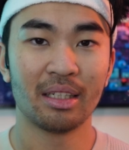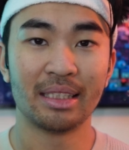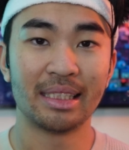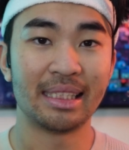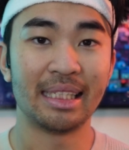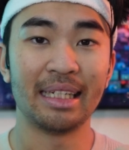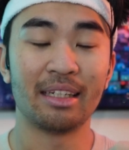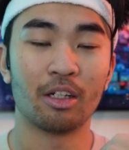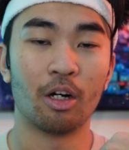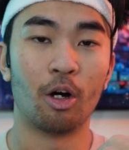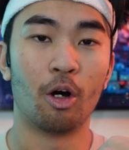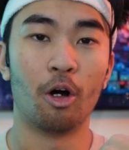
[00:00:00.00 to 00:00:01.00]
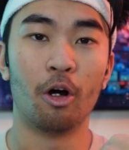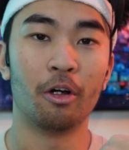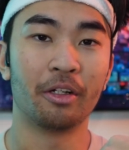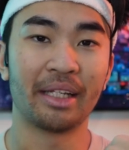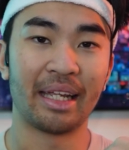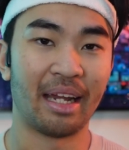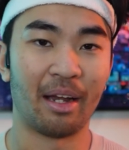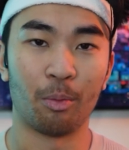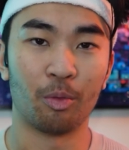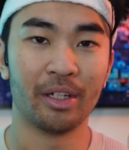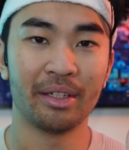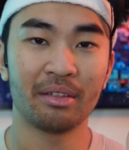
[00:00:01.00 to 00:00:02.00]
she called
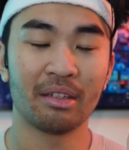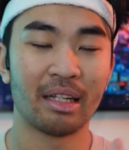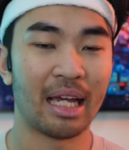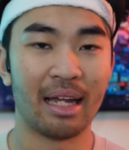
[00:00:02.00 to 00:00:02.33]
Cameron